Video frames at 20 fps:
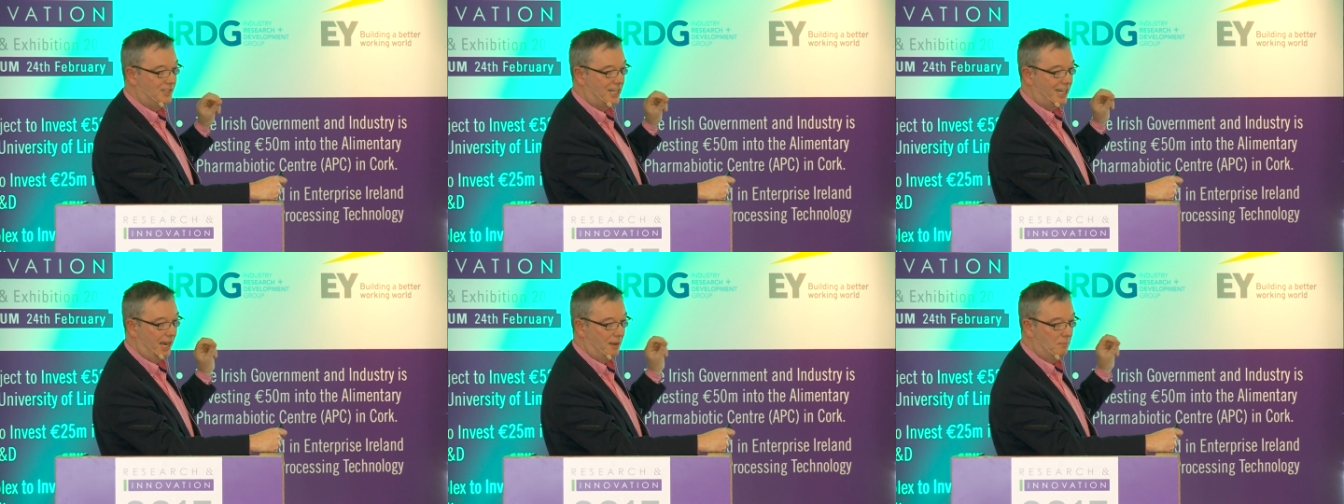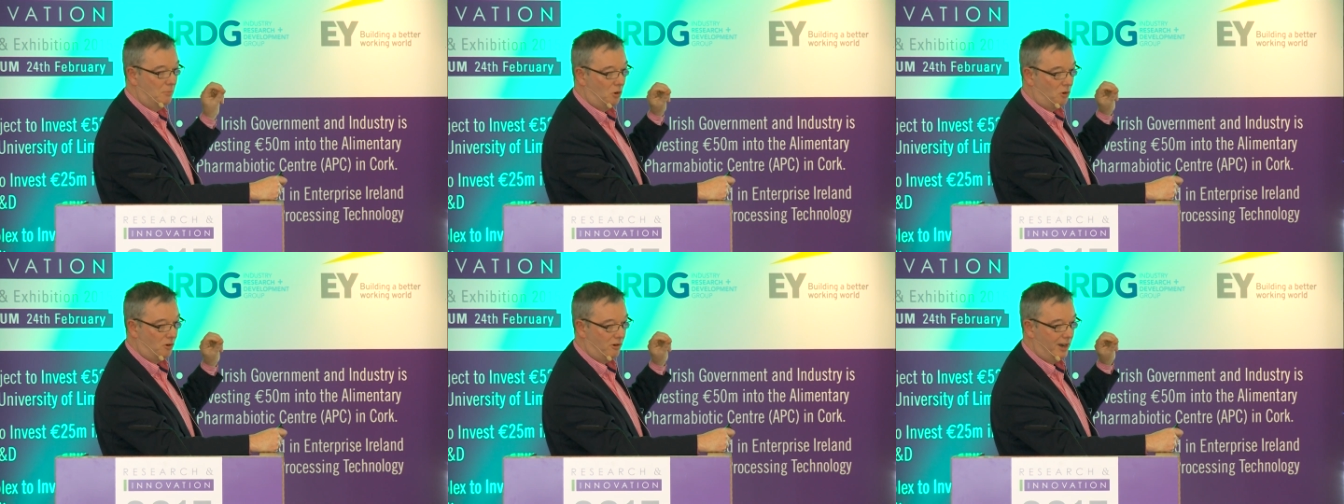to get
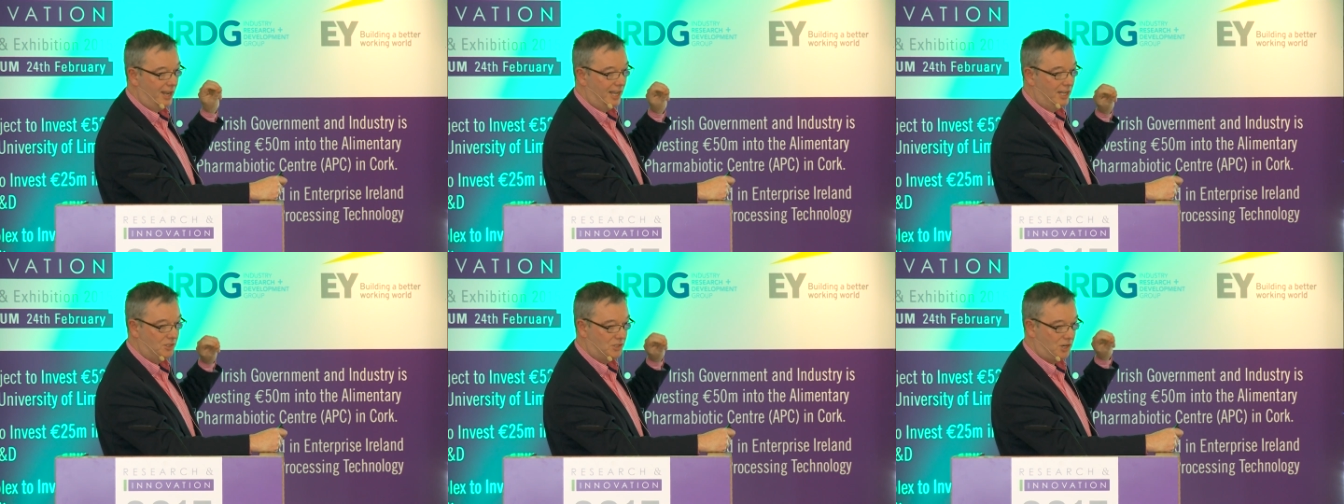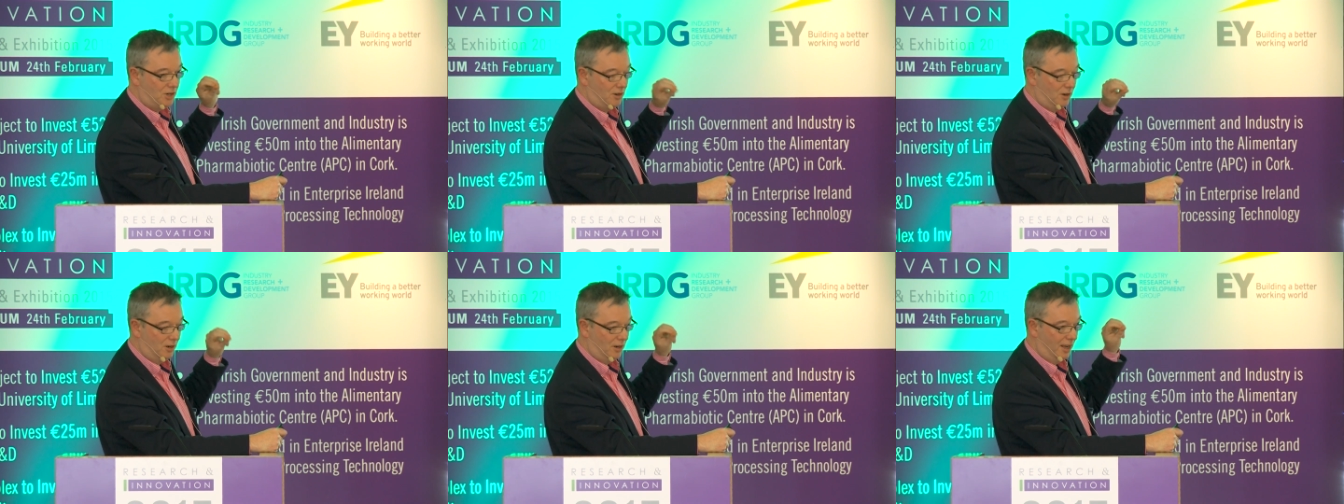more
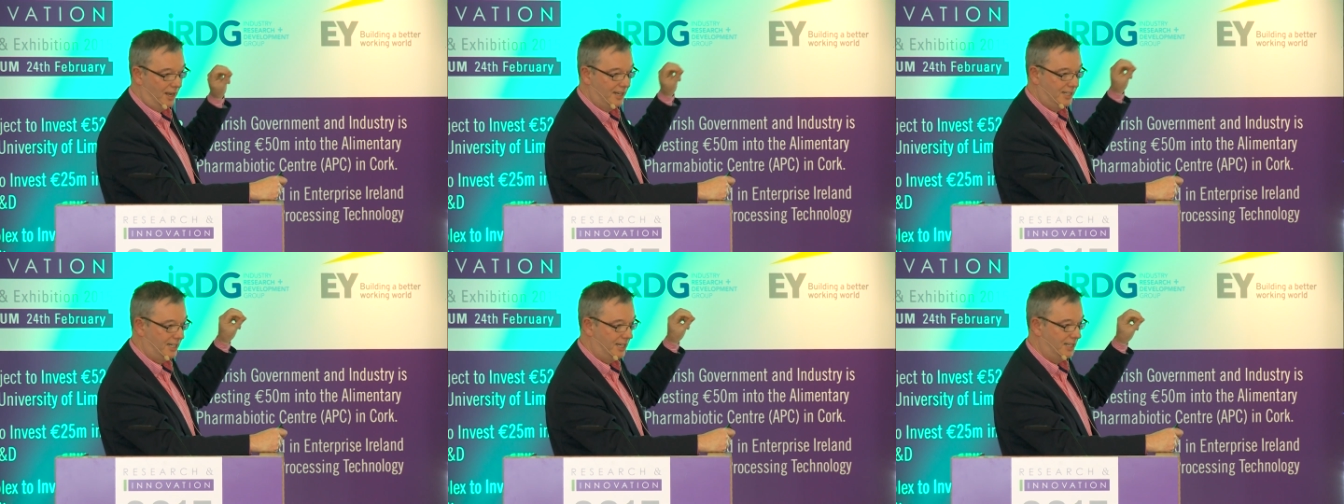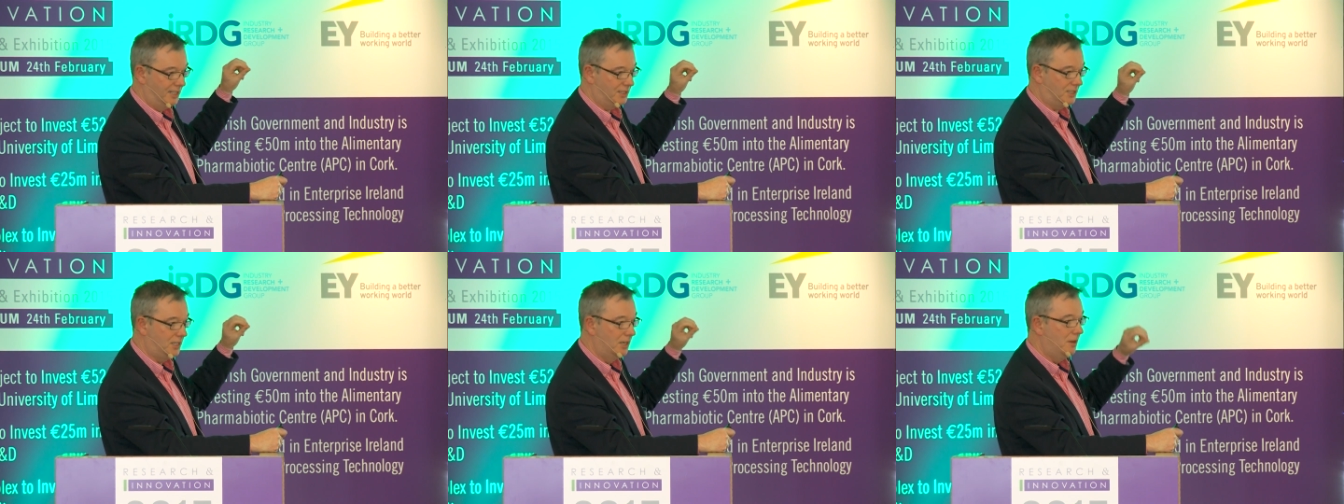internal
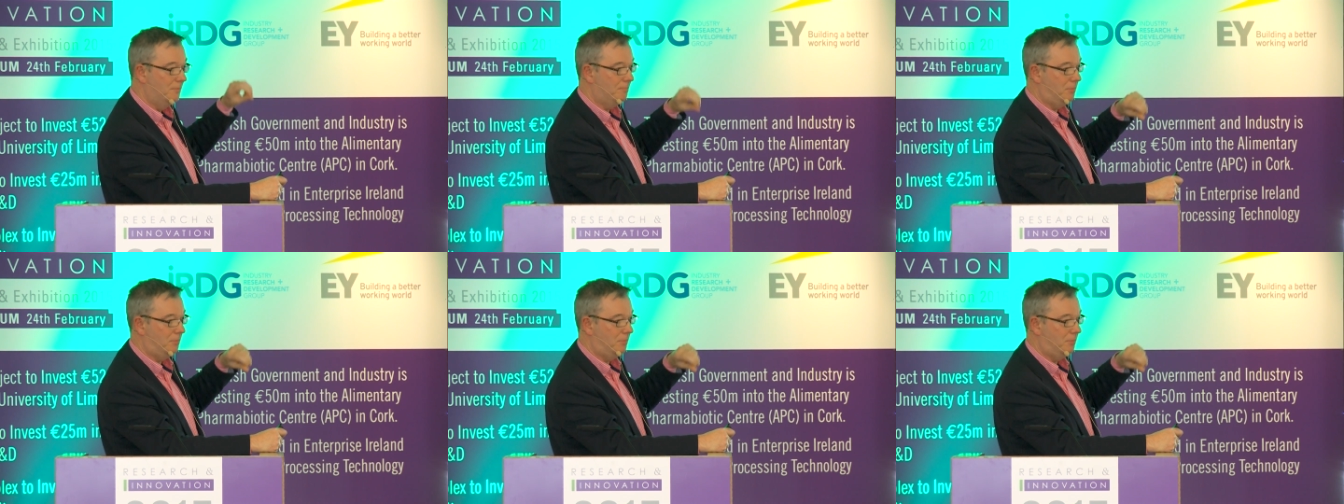ideas.